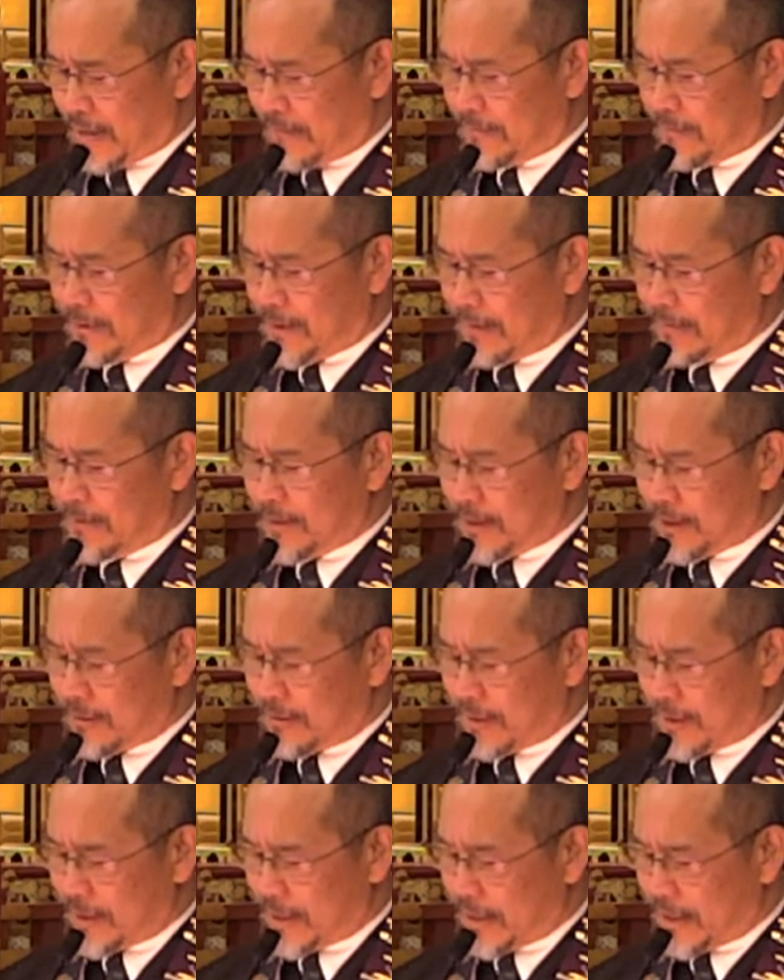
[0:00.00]

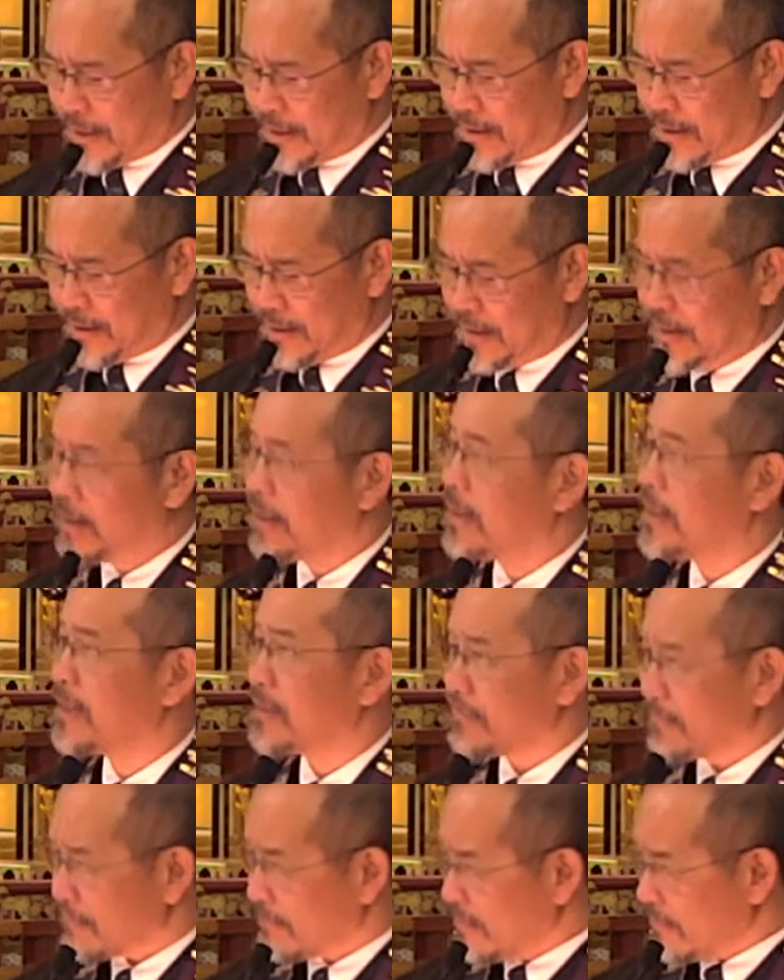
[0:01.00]
Subsequently, in the
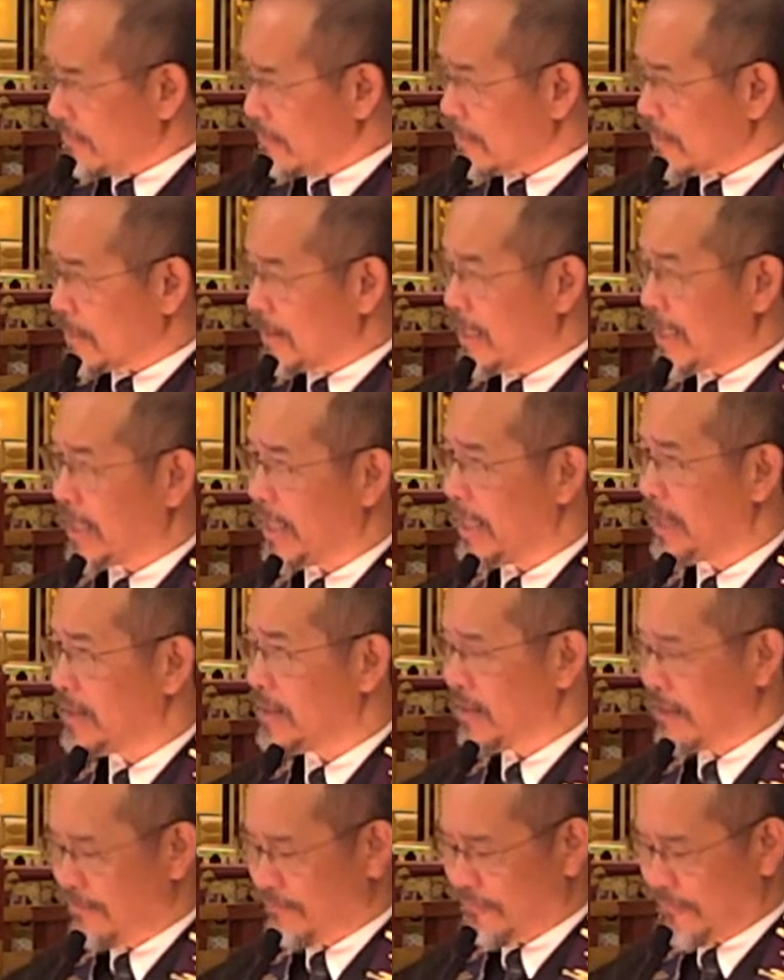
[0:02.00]
decades
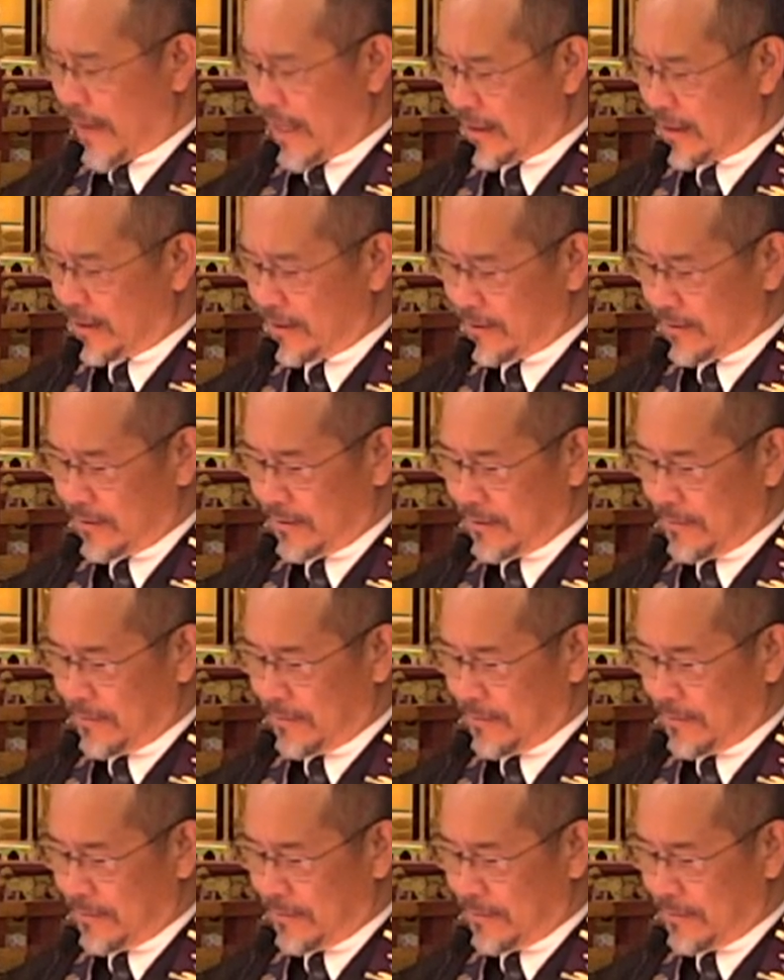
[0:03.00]
that followed,